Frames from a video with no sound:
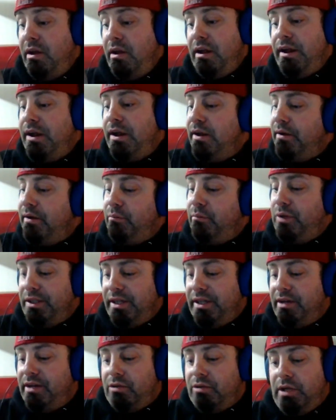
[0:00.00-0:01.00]
when they
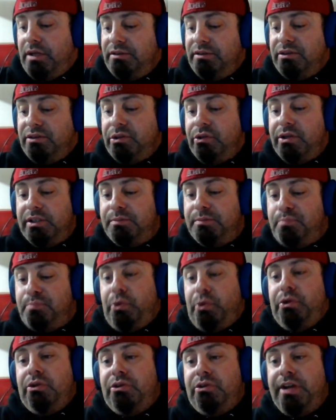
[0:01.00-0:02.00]
cross through these
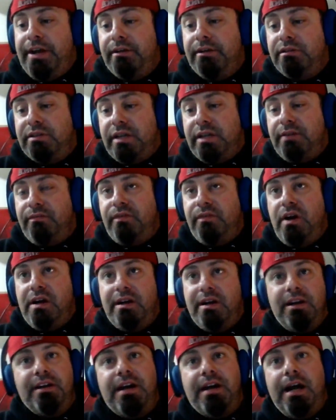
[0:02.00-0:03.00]
border towns, they fucking
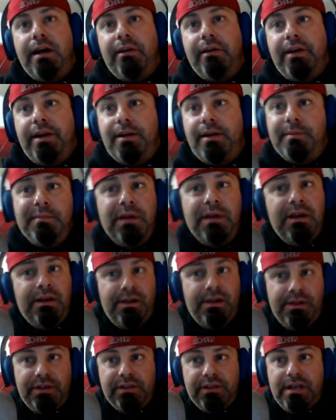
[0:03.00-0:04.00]
annihilate them.
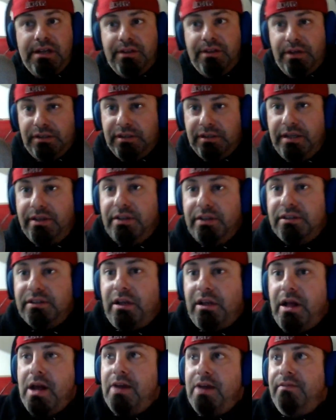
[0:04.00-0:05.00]
And there's a
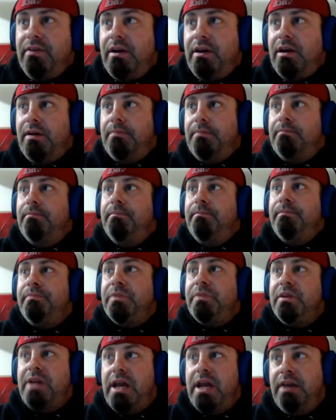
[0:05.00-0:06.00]
lot of
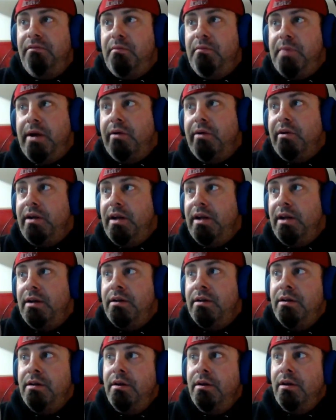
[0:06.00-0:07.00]
Native
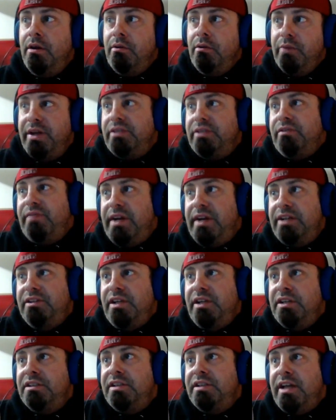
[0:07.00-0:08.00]
American
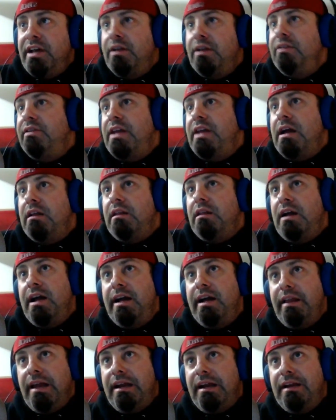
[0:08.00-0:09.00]
reservations that lie
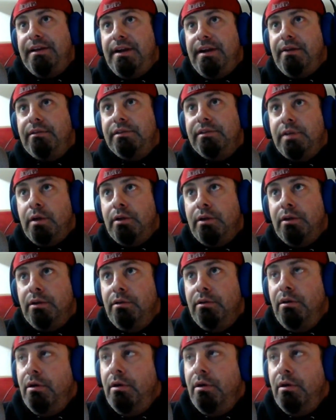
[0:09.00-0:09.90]
like in Arizona.